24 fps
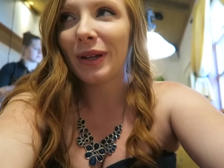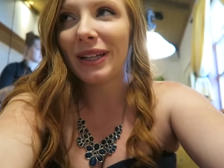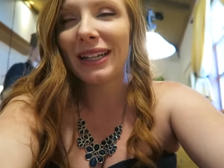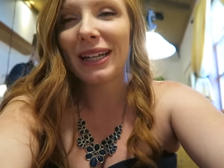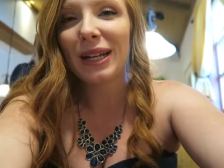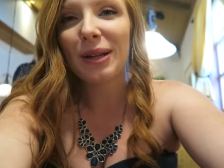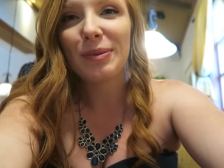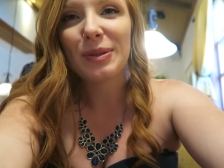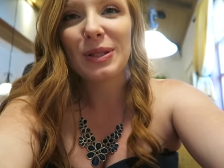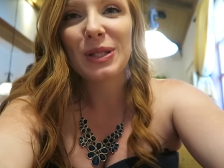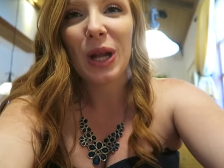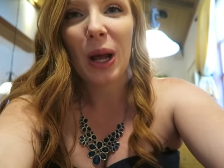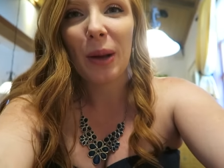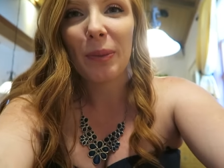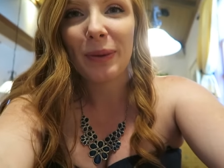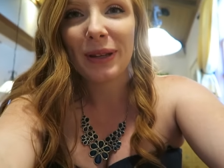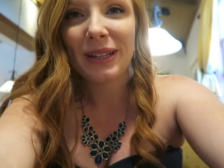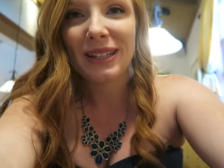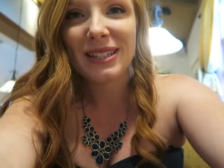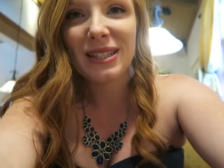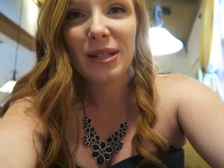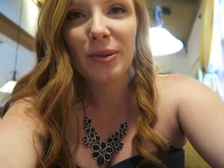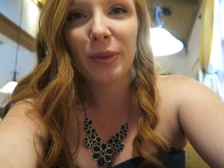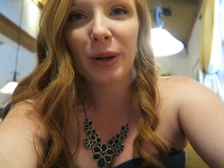ended up
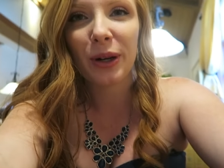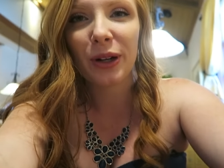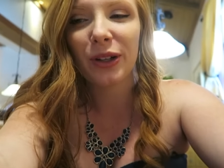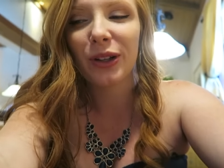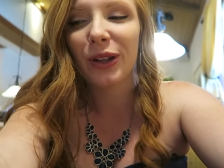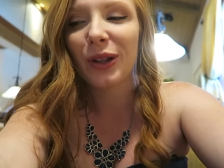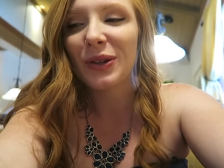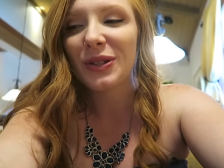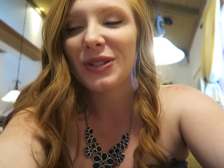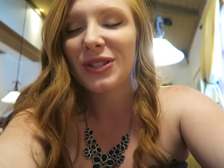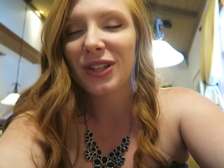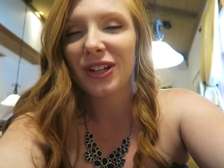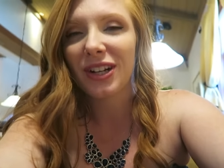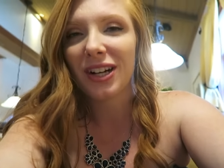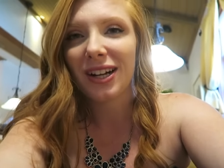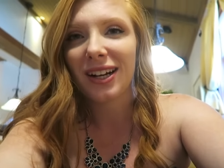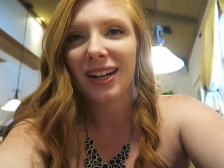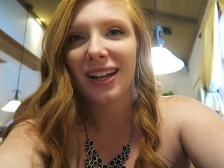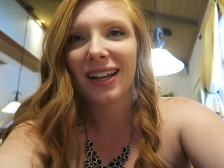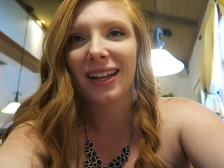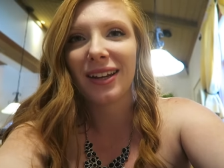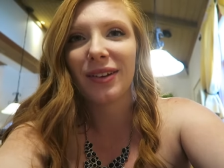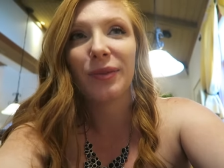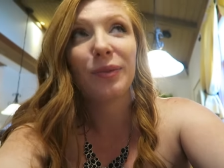stopping somewhere closer
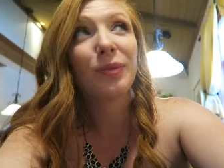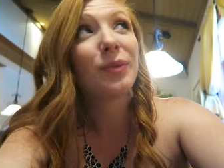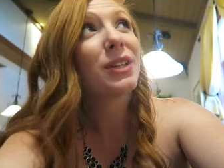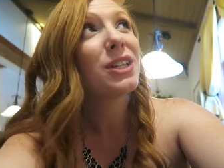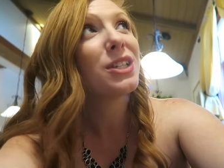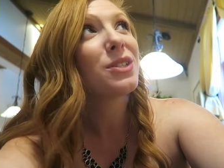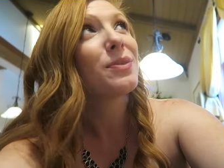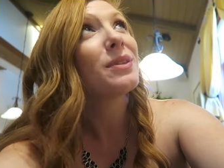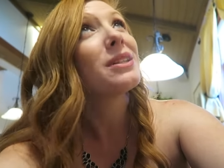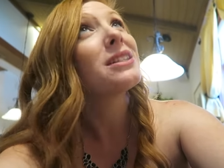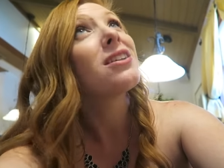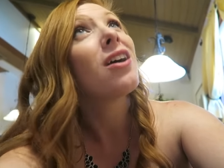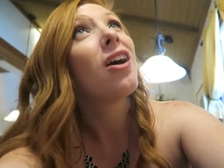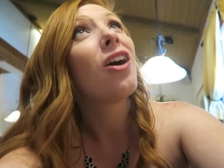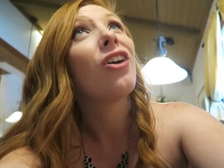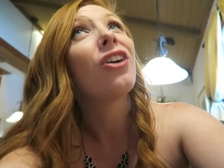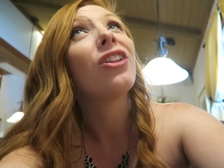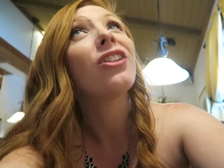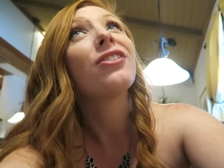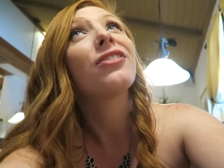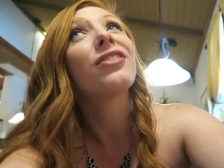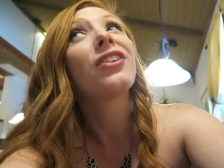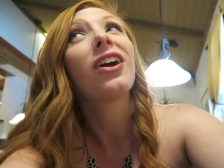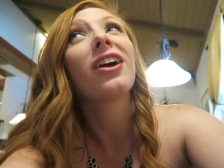and we just went to
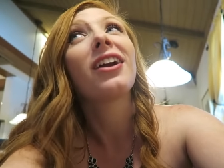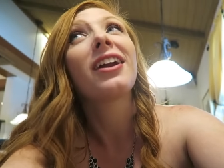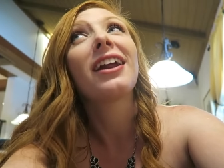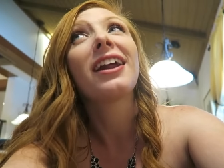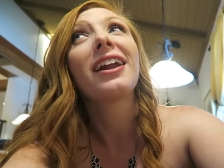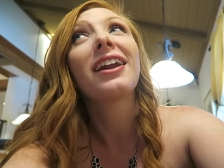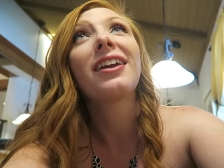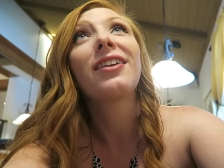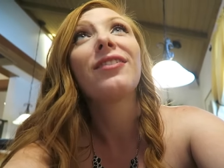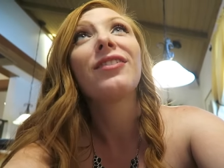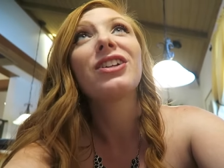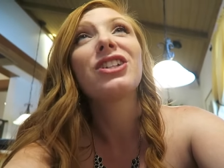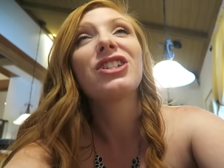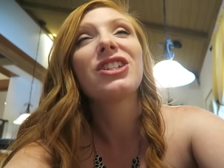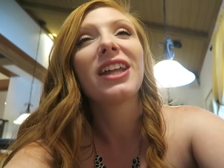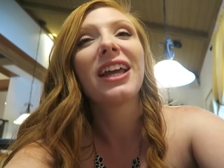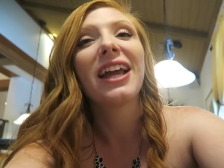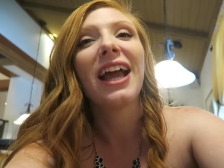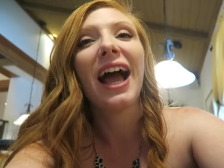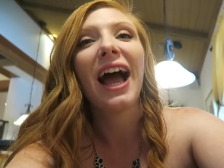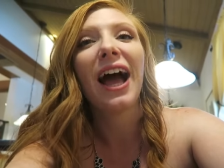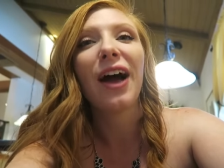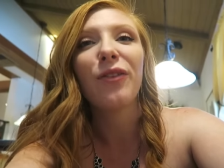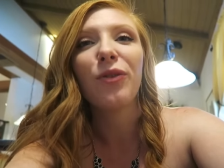Olive Garden, which
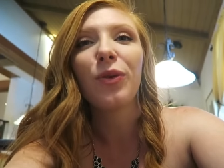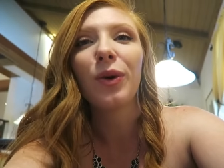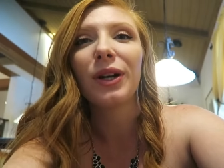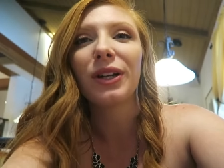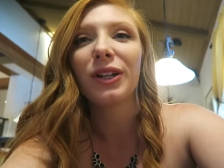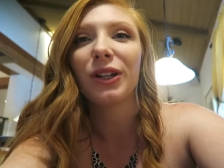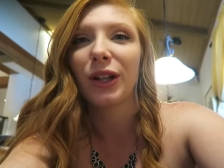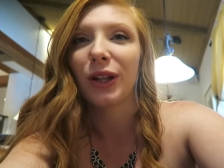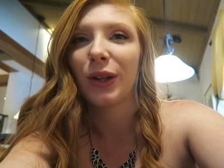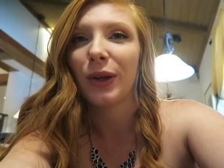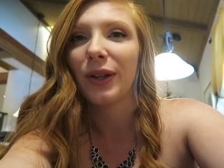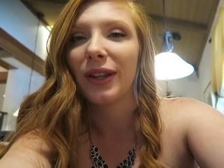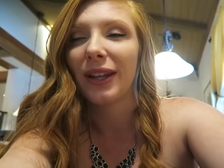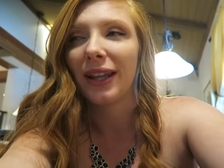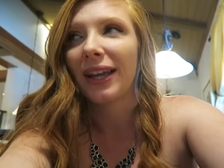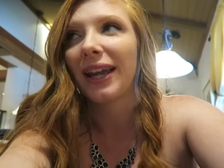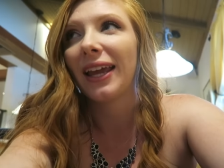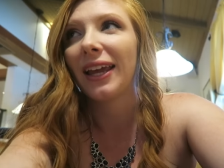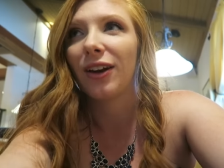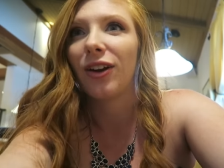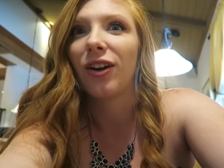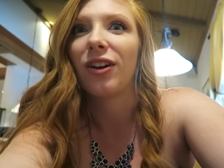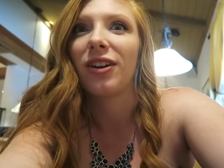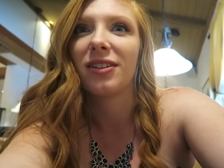they have one quote like
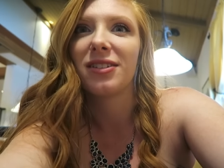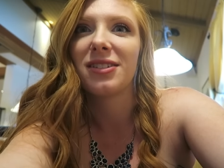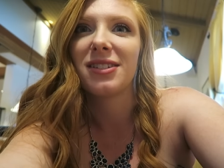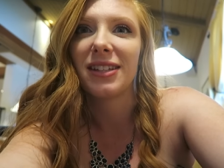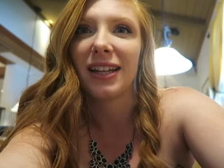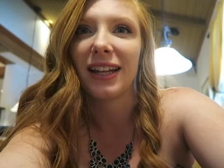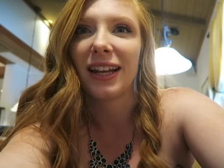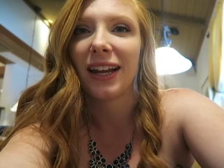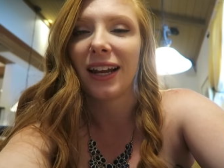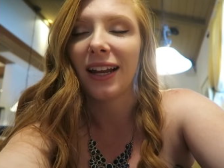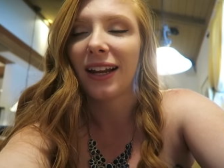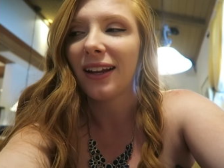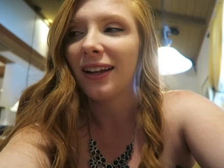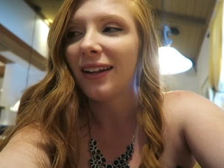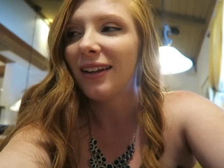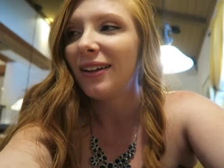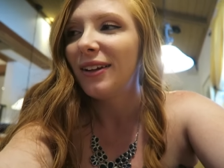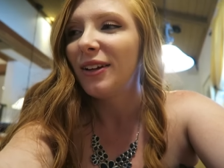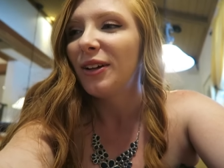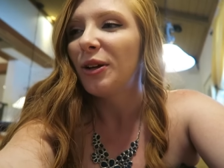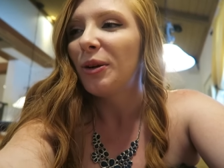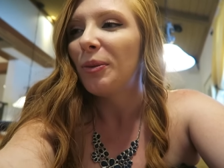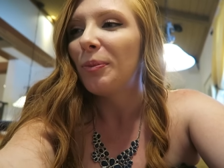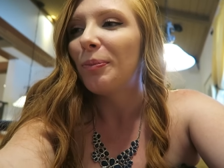in our city,
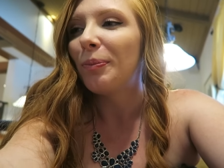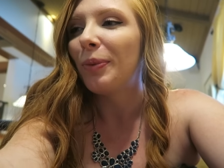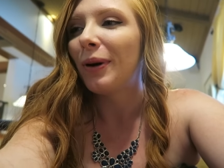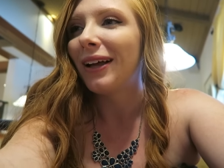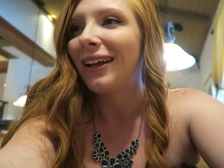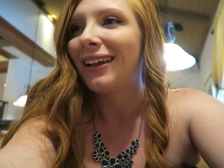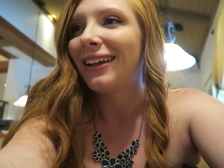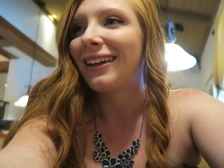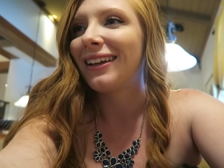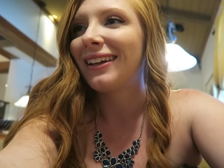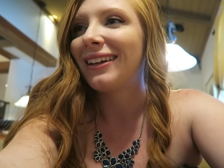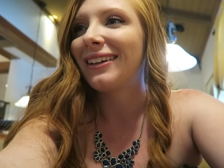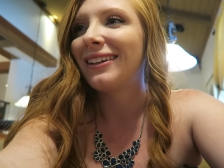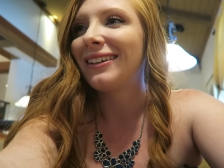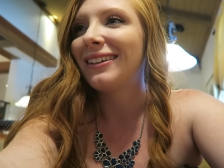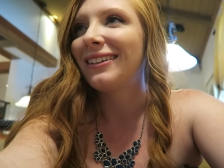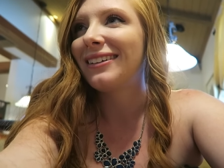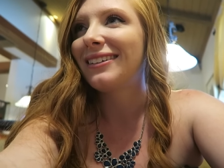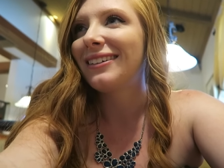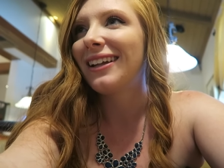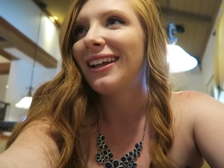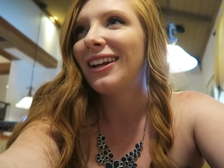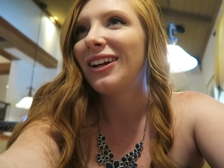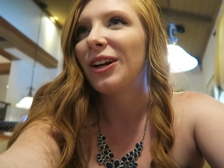but
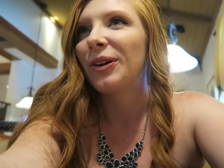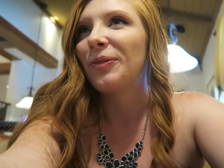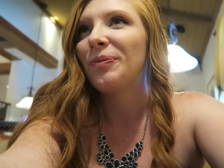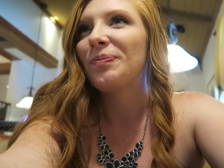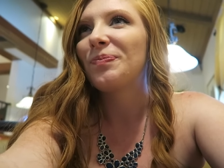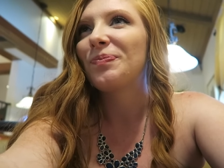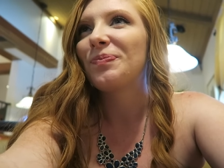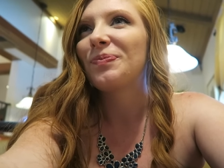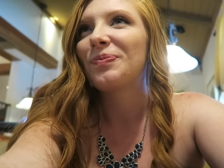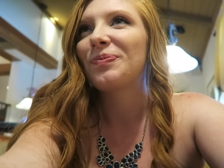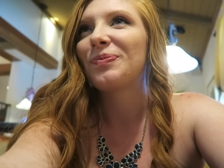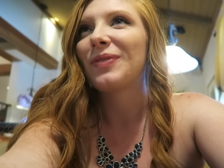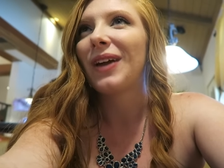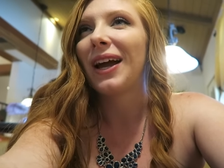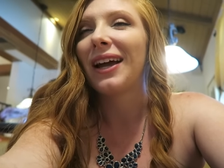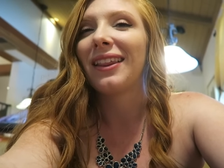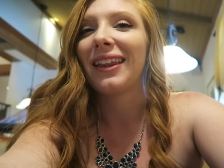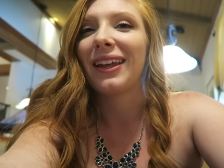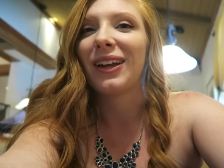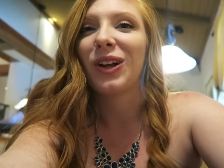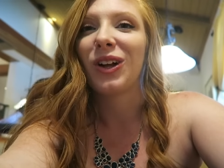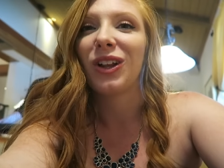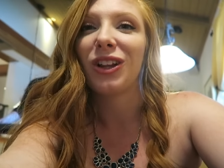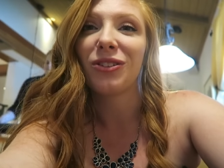I don't know. I
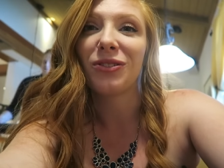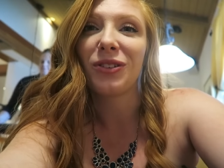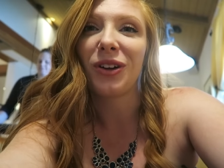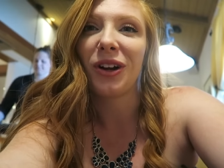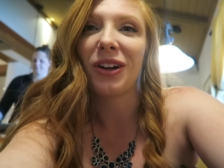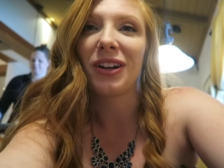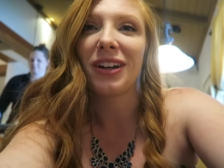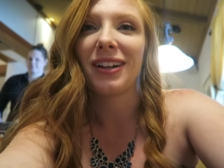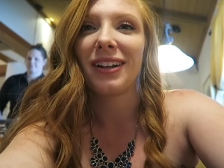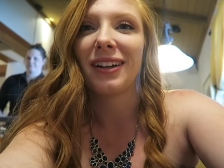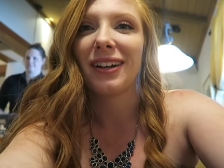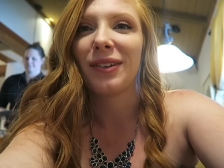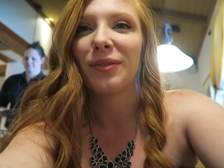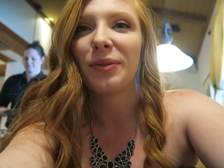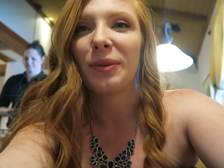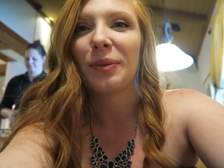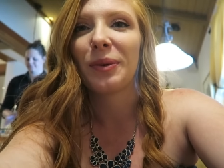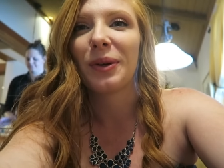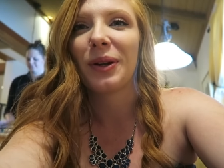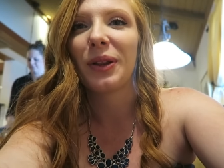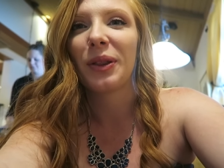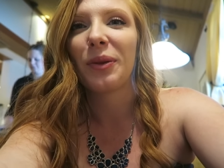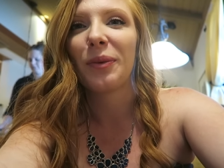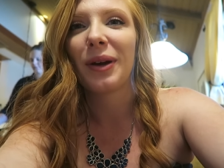like Olive Garden and we
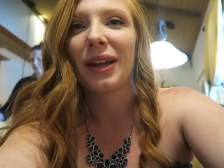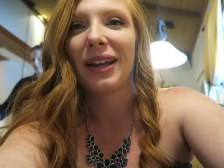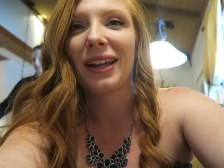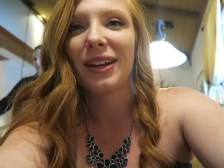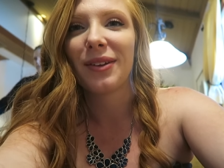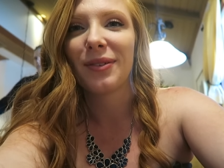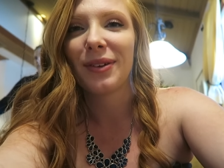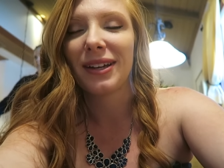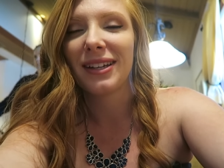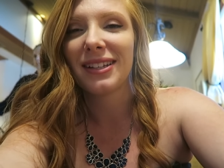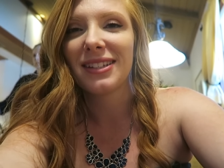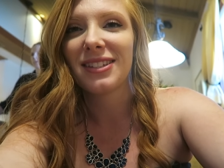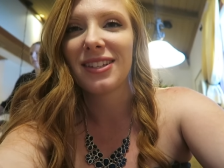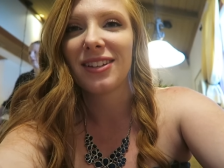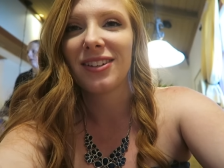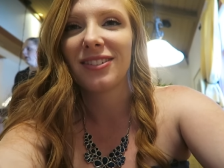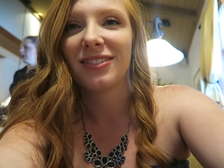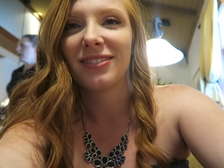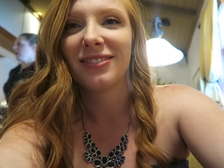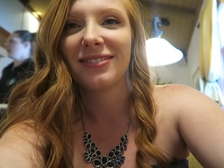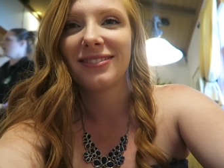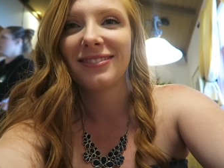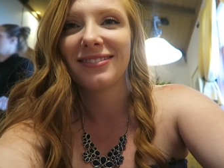are on the way anyway, so.